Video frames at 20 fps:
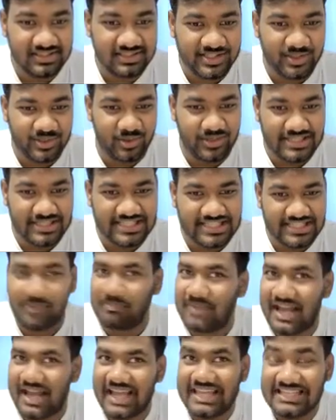So
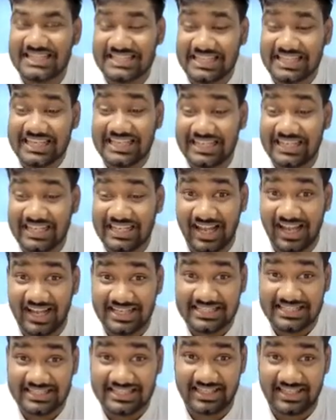supply is
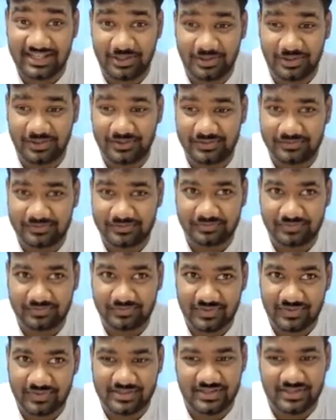inelastic, no?
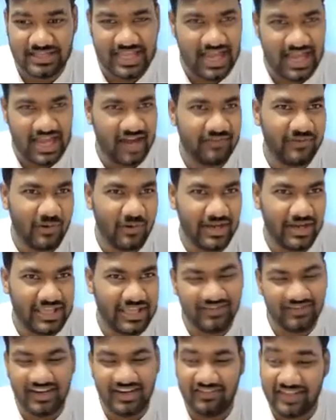So therefore,
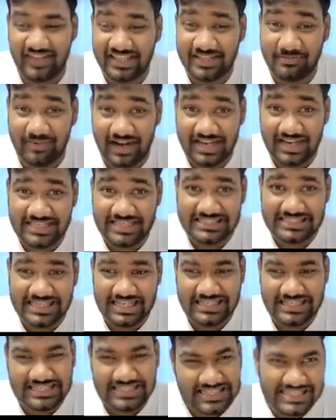even when the price
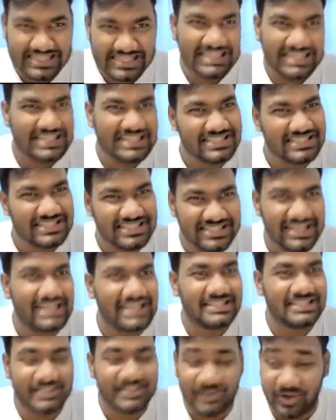changes, he doesn't
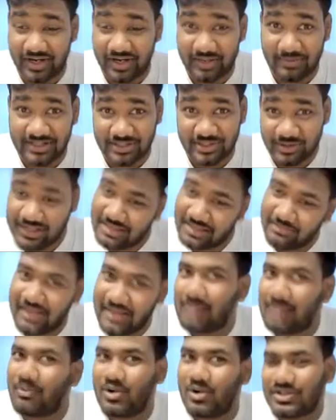change his consumer. So he'll
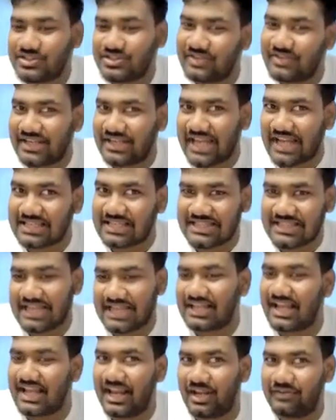bear most of the tax,
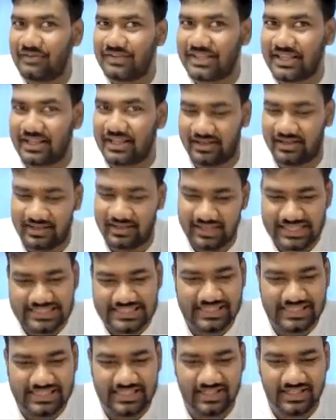that kind of a thing.
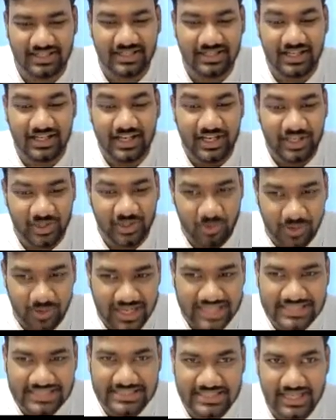Let's see here. You
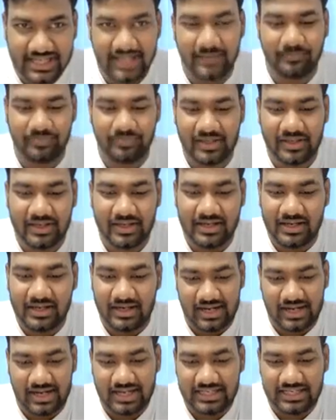can say,
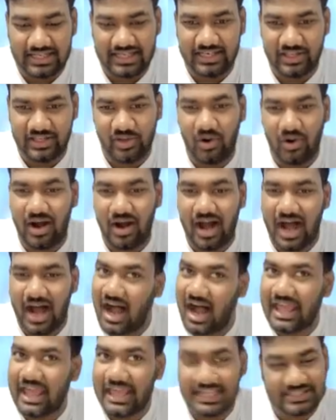right, your
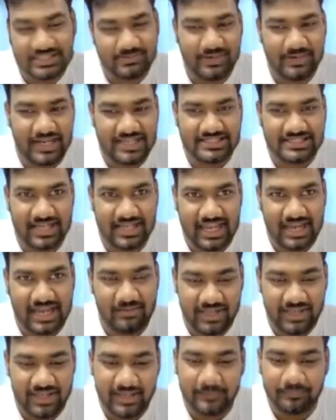explanation
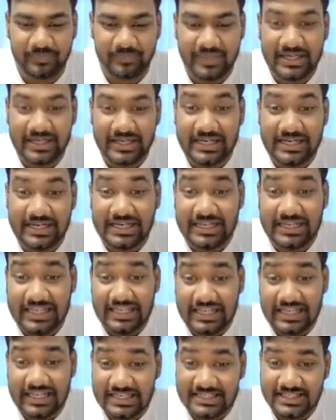can be,
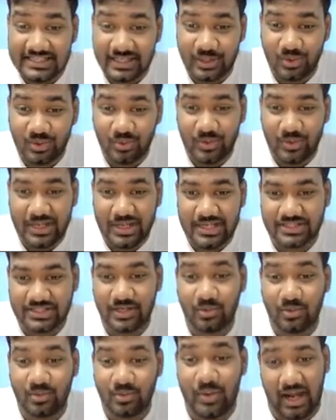in a
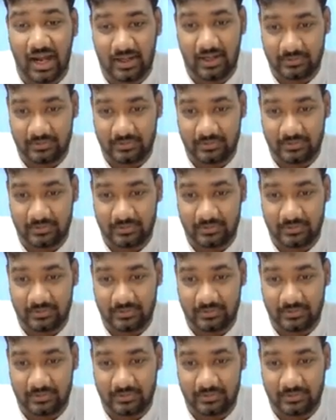situation where